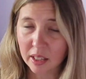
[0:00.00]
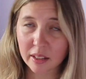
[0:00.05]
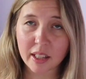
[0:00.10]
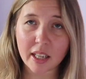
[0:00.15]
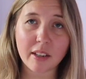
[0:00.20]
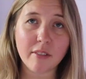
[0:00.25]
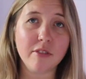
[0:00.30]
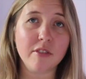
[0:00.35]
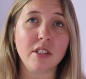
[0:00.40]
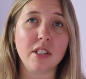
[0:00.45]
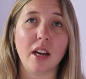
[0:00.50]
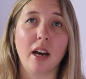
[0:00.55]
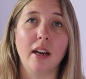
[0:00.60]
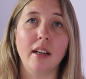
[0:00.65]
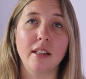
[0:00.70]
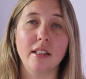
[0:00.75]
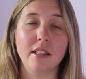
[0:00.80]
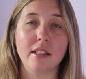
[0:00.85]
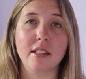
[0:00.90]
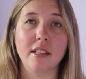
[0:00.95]
They have
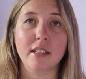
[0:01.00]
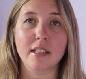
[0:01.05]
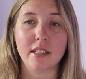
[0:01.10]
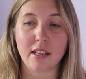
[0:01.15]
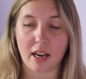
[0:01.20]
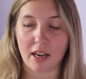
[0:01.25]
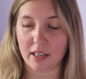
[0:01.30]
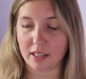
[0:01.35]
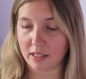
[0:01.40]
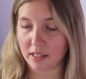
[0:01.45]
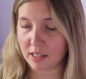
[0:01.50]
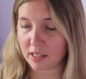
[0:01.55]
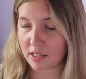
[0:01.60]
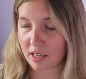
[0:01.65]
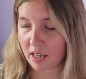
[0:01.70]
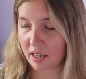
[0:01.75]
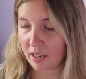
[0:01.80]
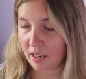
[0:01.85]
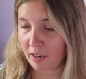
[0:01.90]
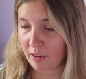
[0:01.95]
tons and tons
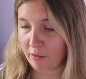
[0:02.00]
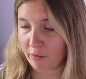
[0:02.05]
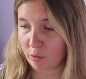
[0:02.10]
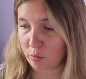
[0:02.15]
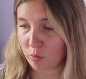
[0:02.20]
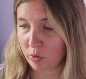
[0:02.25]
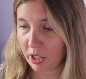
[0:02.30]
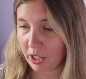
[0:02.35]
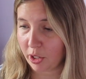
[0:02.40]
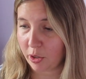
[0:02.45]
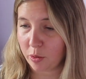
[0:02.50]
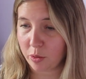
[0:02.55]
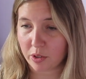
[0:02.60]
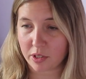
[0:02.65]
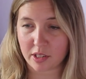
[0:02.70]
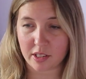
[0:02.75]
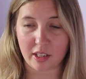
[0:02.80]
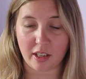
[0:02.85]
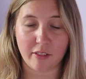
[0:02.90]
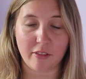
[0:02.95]
of really cool
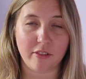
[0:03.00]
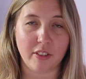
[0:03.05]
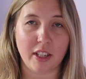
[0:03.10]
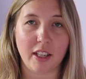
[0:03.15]
stuff,